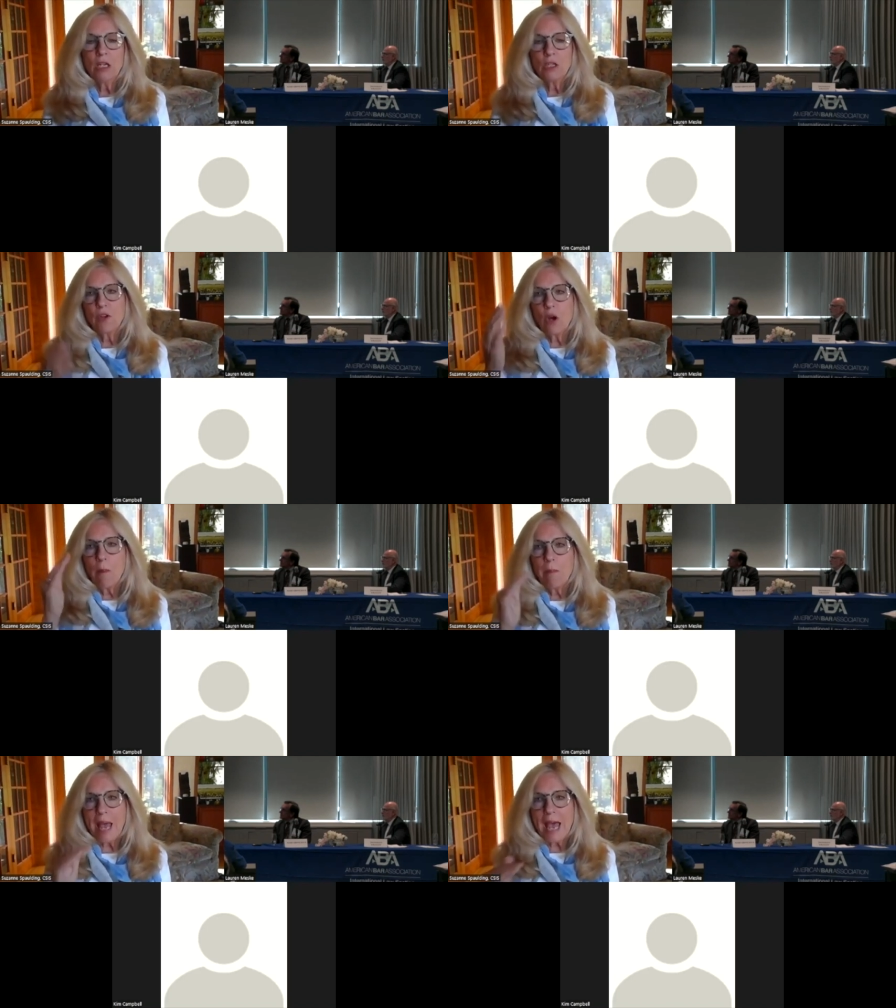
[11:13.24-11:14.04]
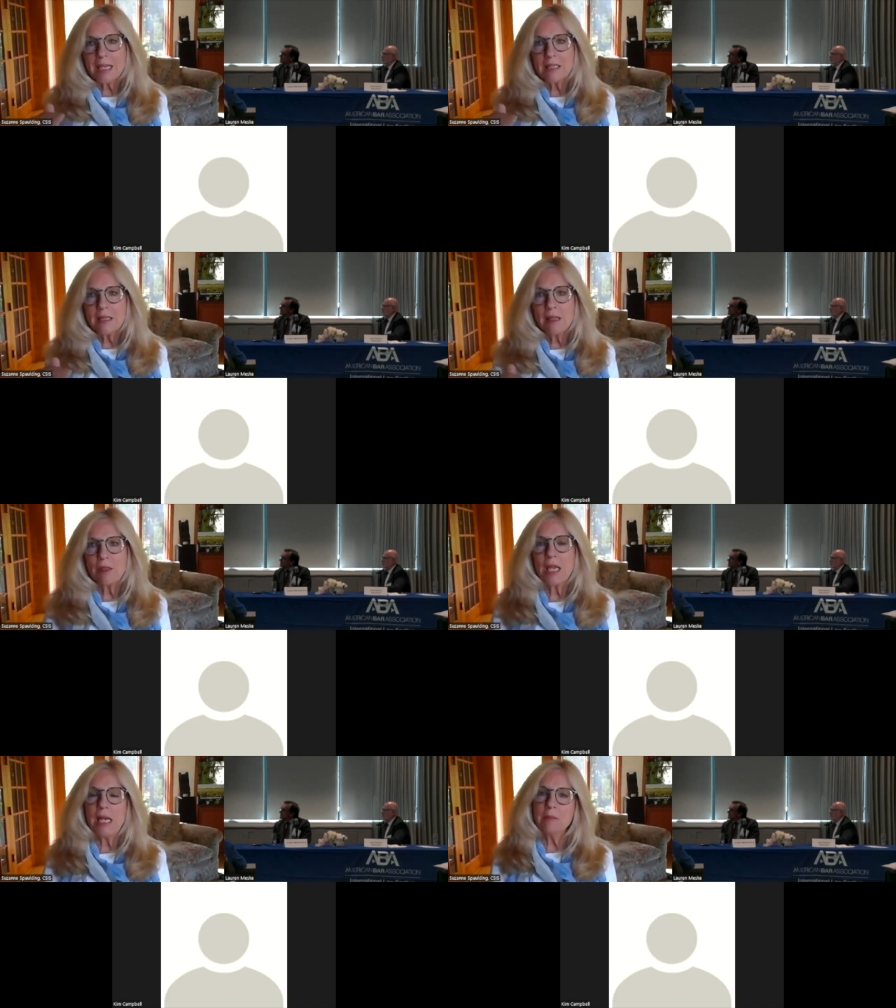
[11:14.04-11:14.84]
So if you go back to the
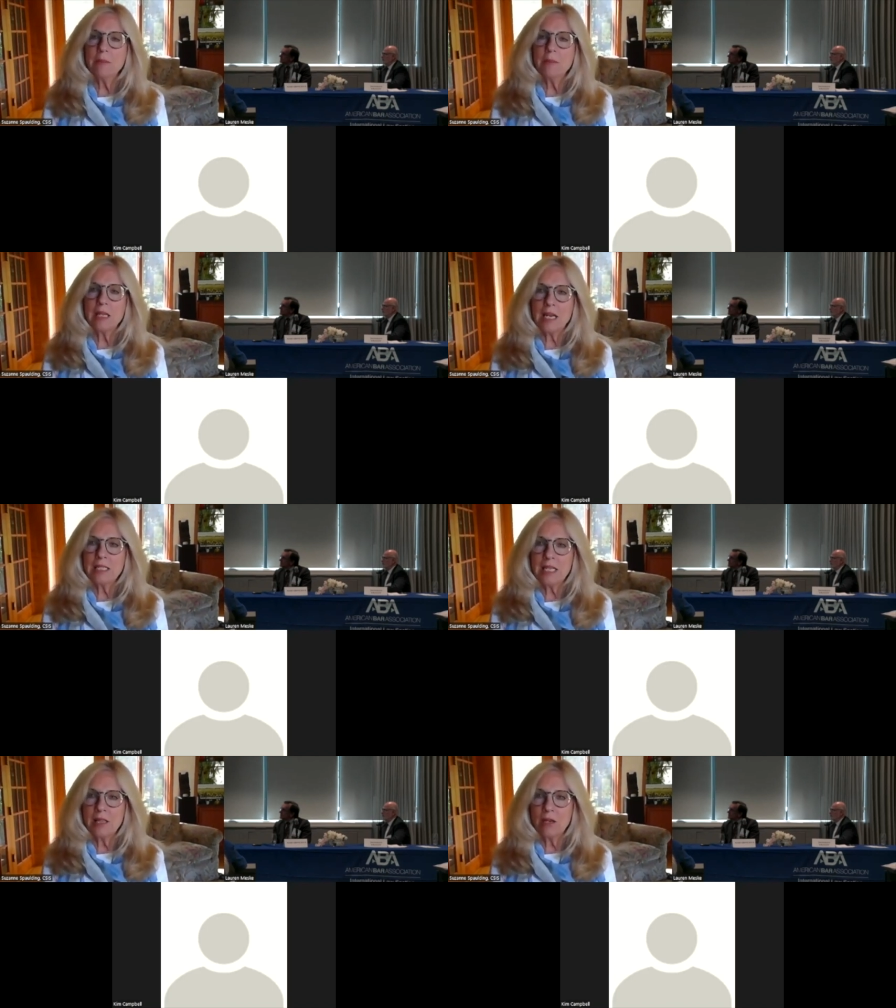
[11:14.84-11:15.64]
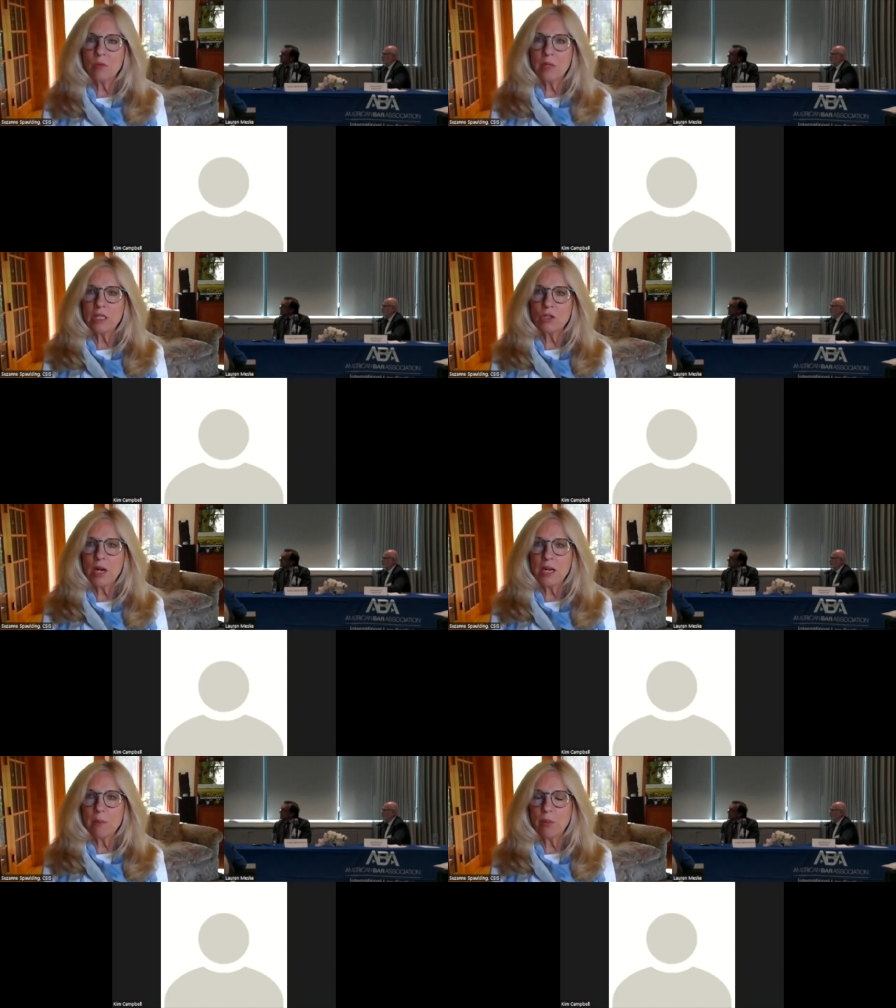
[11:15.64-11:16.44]
themes that I said they're really
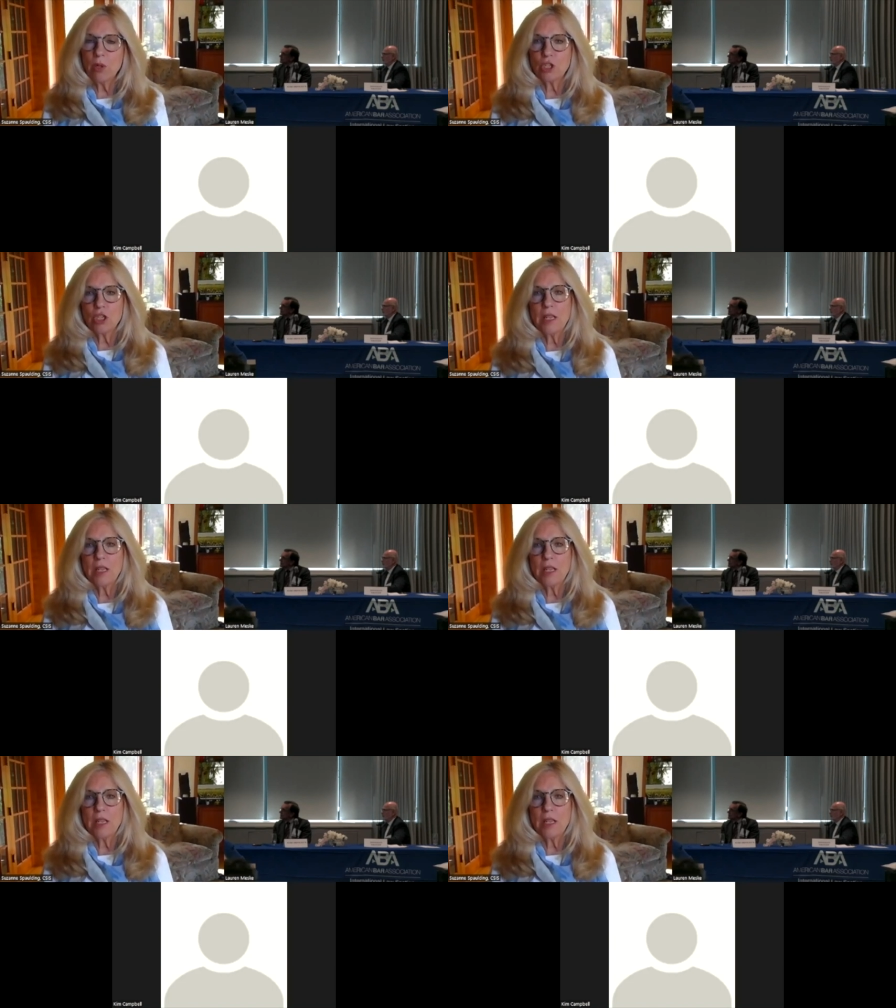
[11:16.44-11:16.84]
trying to push,